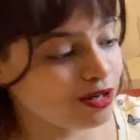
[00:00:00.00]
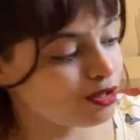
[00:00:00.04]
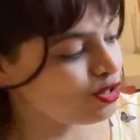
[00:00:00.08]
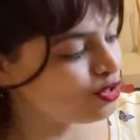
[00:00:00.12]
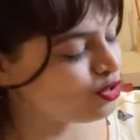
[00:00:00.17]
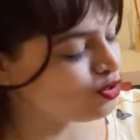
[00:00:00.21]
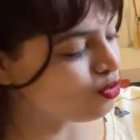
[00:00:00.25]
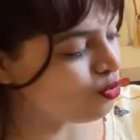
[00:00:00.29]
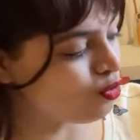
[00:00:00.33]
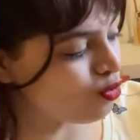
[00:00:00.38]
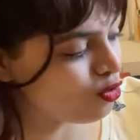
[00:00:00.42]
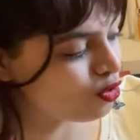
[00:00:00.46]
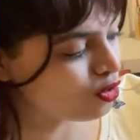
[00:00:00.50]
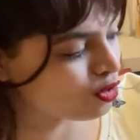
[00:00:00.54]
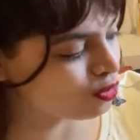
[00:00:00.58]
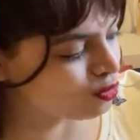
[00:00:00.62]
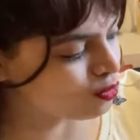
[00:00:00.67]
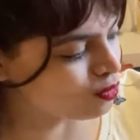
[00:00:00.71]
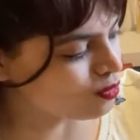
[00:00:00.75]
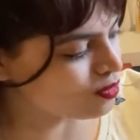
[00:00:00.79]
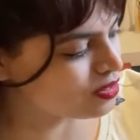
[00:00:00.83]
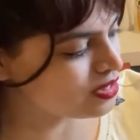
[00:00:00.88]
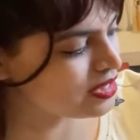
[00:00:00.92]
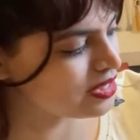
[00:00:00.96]
so
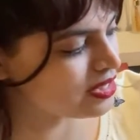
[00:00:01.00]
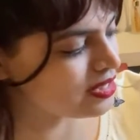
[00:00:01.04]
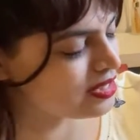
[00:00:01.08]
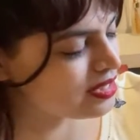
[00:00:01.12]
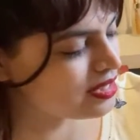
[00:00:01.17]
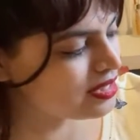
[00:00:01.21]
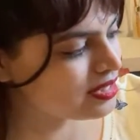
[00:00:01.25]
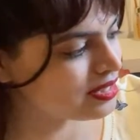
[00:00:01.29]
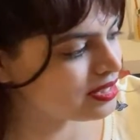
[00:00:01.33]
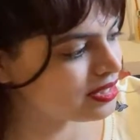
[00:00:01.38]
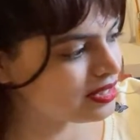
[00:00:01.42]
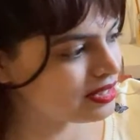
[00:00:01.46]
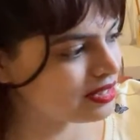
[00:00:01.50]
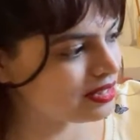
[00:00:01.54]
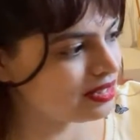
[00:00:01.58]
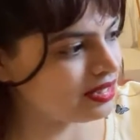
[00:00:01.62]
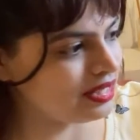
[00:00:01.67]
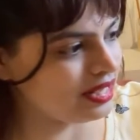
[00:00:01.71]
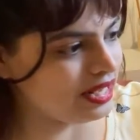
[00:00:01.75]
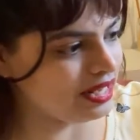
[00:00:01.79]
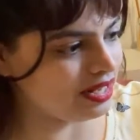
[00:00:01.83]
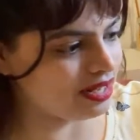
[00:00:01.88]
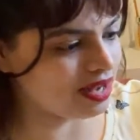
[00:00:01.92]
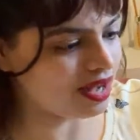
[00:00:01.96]
close. It's
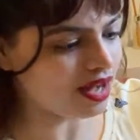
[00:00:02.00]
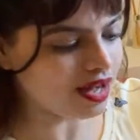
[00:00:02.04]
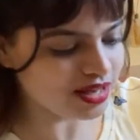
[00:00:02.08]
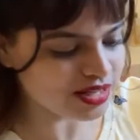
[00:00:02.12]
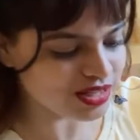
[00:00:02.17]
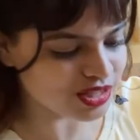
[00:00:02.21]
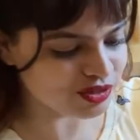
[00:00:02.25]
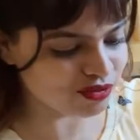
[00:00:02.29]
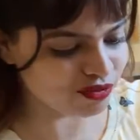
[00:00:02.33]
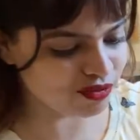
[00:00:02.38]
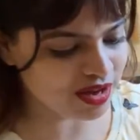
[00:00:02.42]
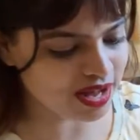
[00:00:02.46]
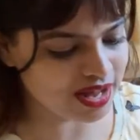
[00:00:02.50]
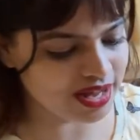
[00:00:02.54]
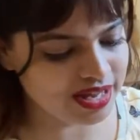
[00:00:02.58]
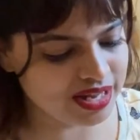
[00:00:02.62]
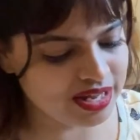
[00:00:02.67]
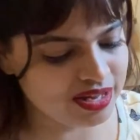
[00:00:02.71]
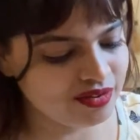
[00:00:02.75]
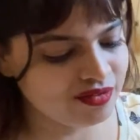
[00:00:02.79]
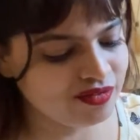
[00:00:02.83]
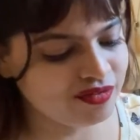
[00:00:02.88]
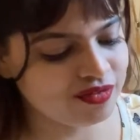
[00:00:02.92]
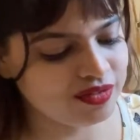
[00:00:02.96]
the last
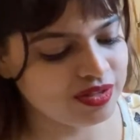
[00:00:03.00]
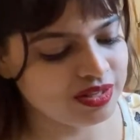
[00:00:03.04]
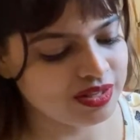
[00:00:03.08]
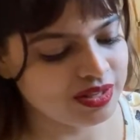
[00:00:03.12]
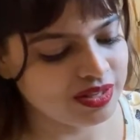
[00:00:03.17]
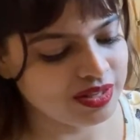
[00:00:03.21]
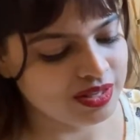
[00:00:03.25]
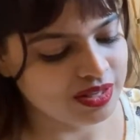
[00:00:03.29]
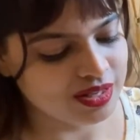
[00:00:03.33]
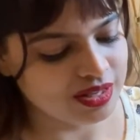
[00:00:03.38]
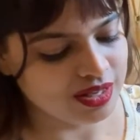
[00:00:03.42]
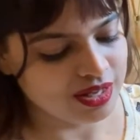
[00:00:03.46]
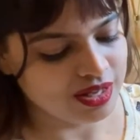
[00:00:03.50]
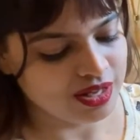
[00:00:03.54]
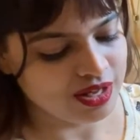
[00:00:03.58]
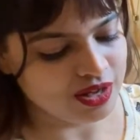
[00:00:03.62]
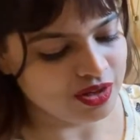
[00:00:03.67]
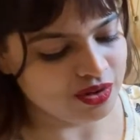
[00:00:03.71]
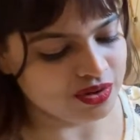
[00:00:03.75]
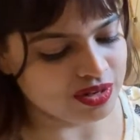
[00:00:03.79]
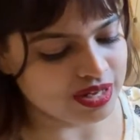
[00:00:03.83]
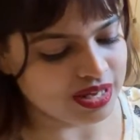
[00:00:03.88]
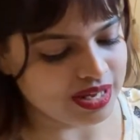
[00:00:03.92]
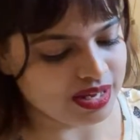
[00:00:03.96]
5.
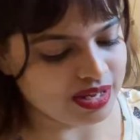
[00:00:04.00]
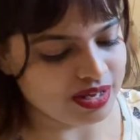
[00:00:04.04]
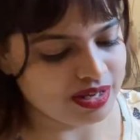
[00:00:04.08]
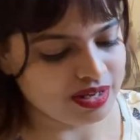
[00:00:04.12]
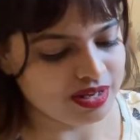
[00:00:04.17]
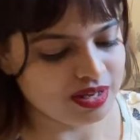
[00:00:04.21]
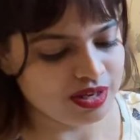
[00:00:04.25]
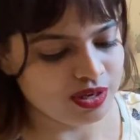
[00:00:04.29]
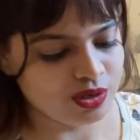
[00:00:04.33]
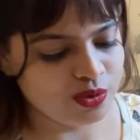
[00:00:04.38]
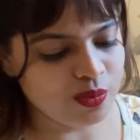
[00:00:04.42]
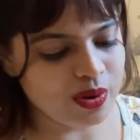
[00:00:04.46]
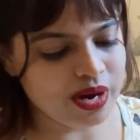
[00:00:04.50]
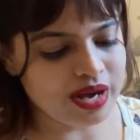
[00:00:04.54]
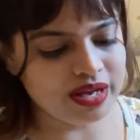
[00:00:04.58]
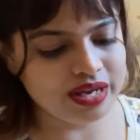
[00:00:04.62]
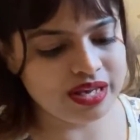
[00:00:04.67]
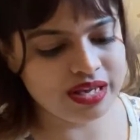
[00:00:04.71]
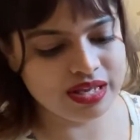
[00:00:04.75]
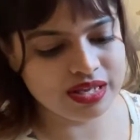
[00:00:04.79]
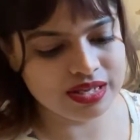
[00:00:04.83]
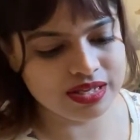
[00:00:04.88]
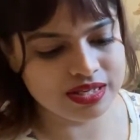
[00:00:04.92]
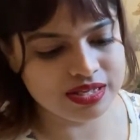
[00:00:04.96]
Okay,
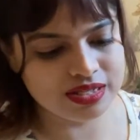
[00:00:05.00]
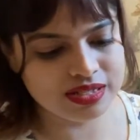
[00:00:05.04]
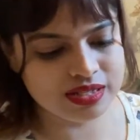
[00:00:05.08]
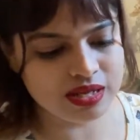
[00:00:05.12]
20 is